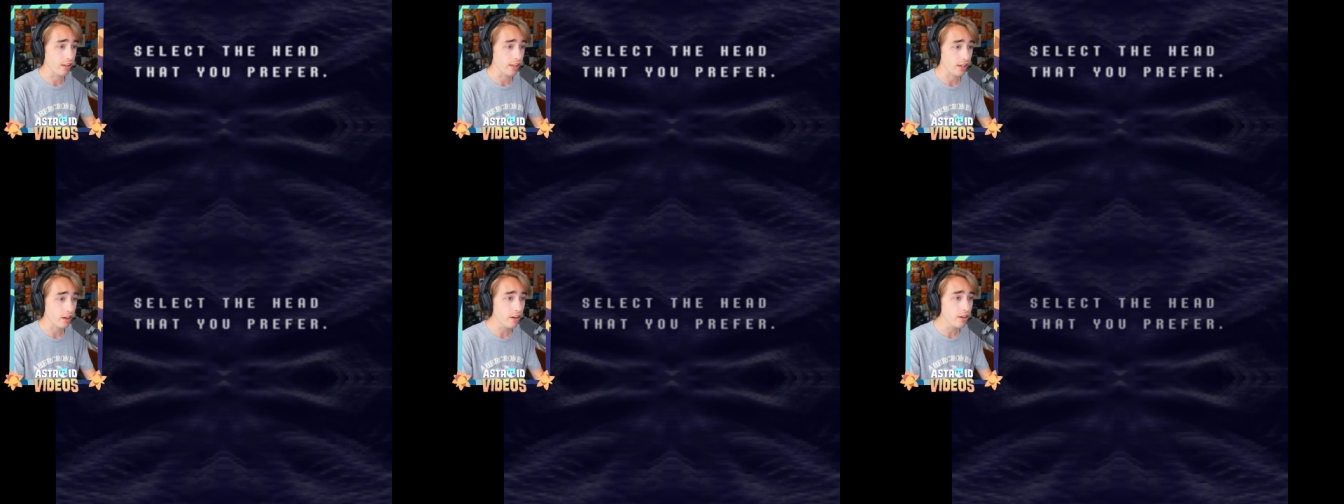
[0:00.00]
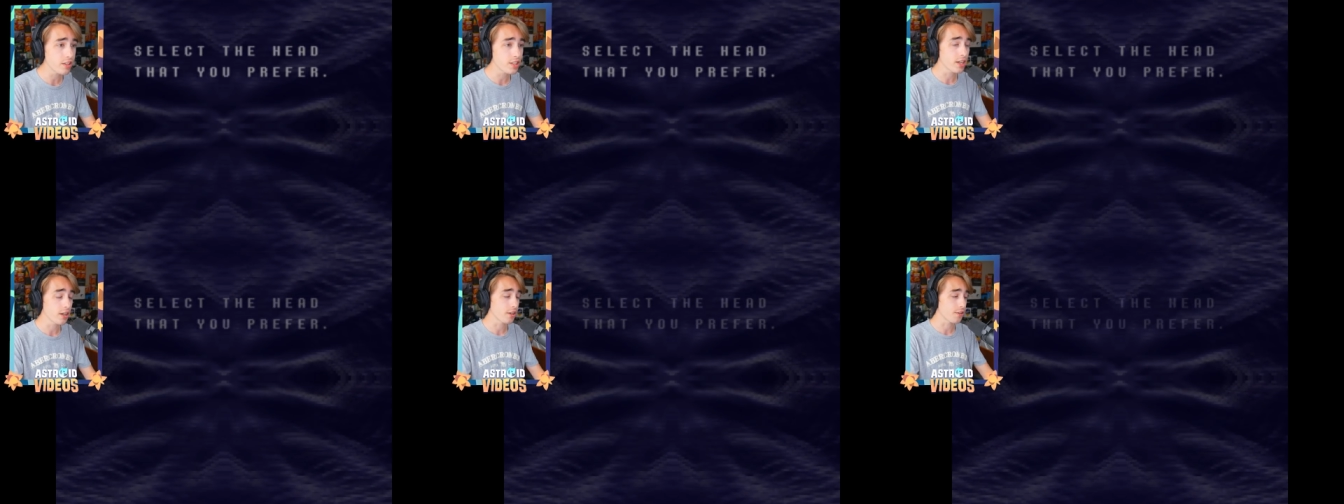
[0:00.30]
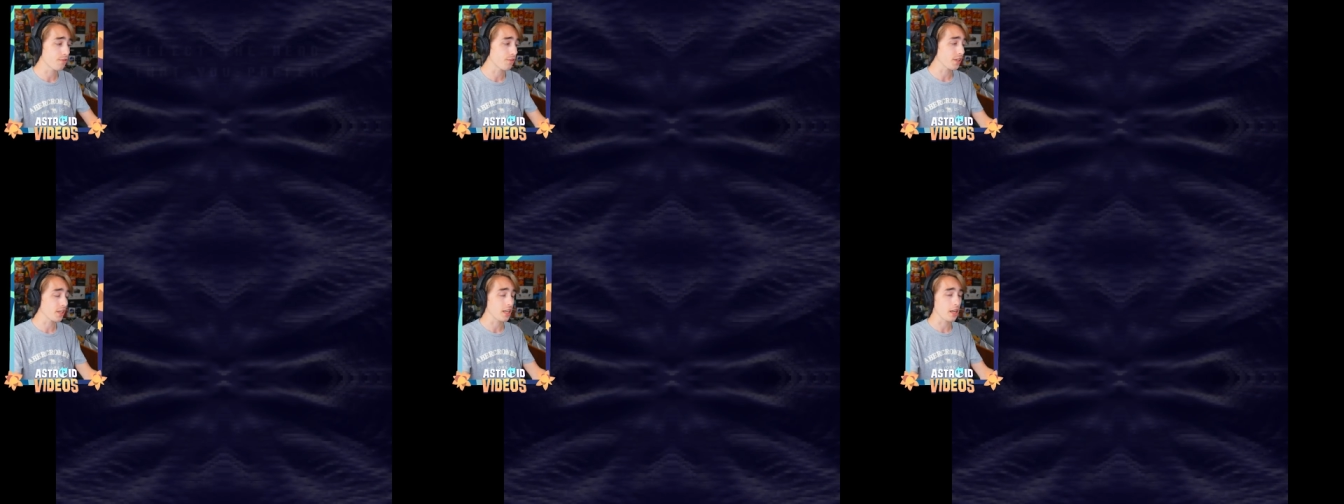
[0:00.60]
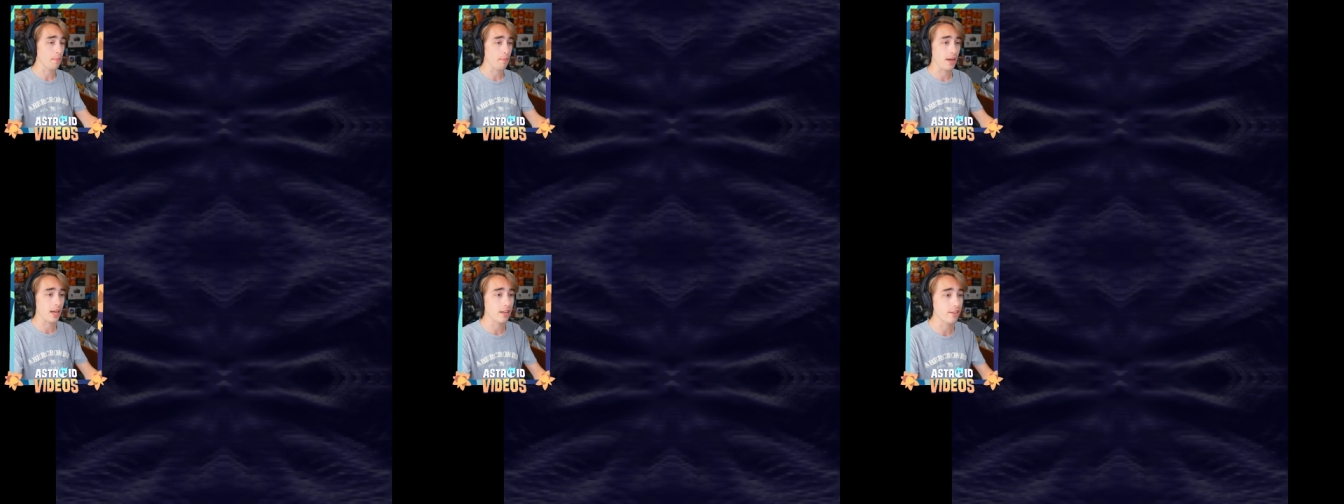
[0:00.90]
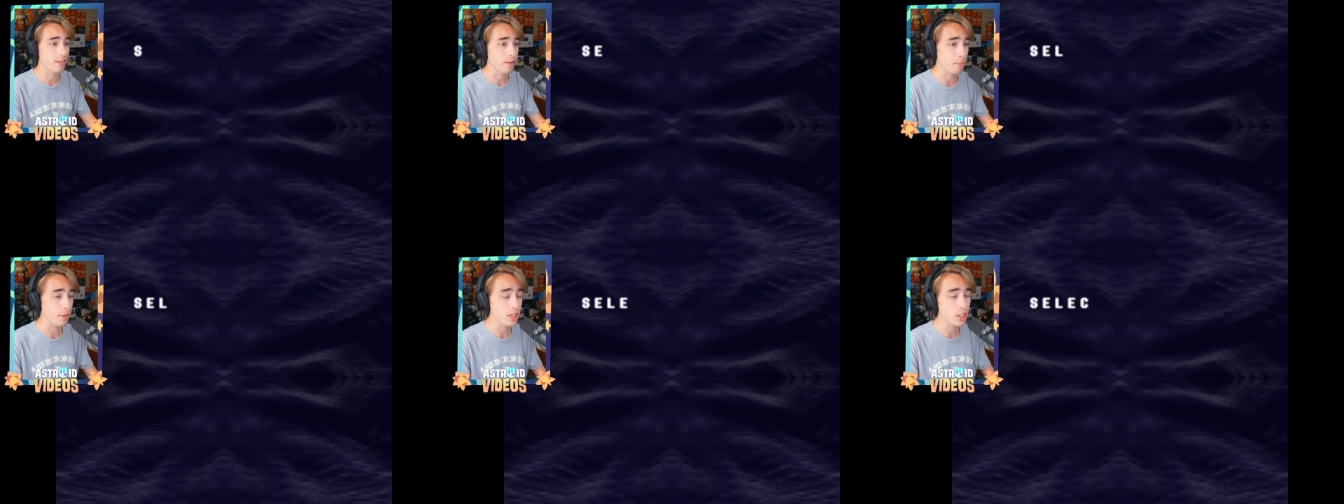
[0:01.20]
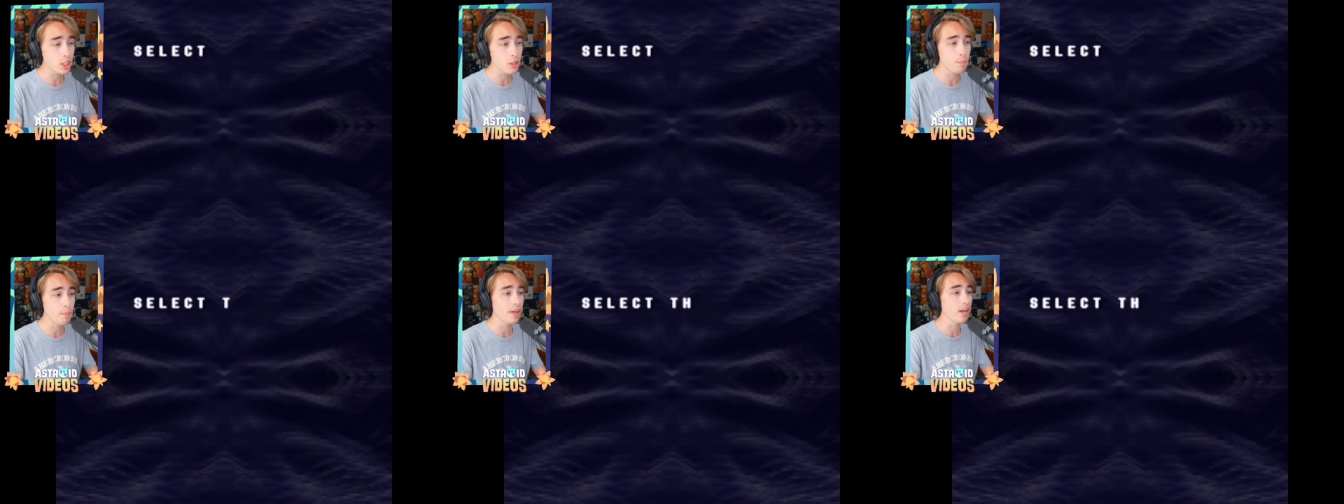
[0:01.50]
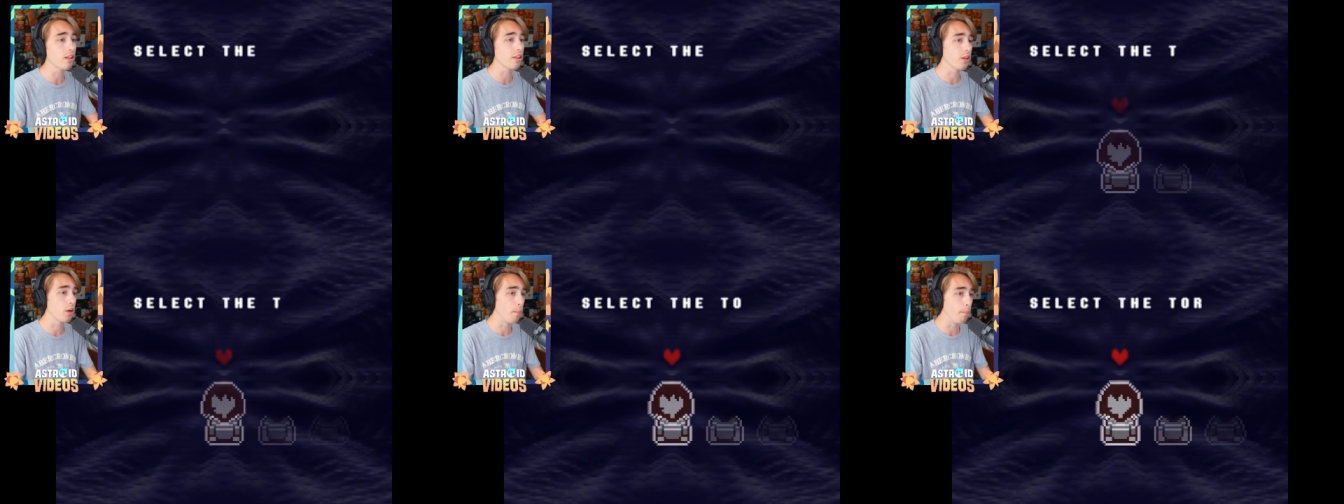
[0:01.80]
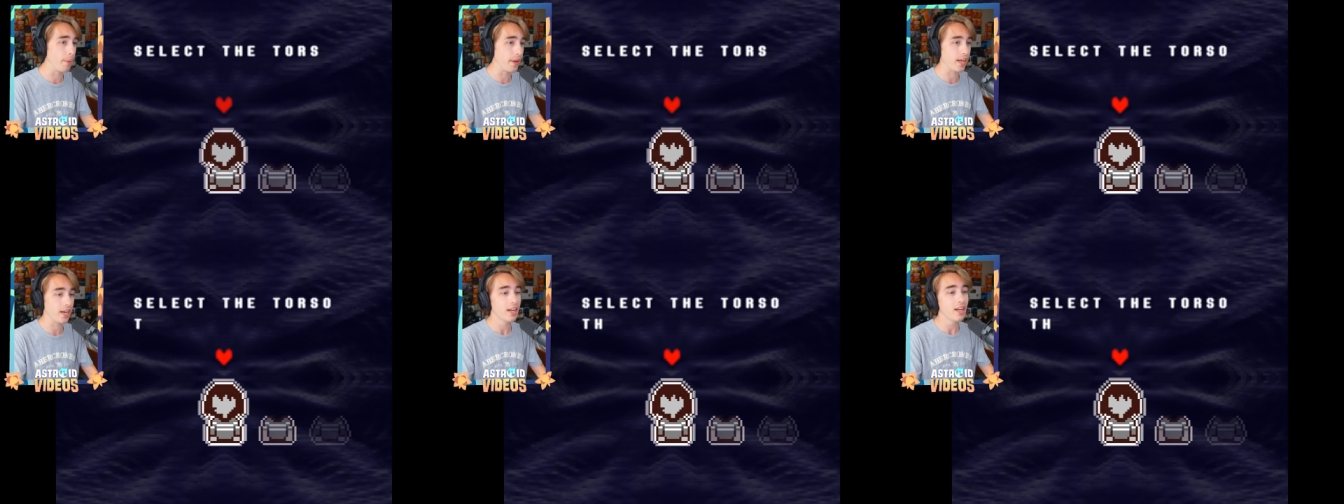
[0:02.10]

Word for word: Like Undertale is freaking amazing, but it's just been a little bit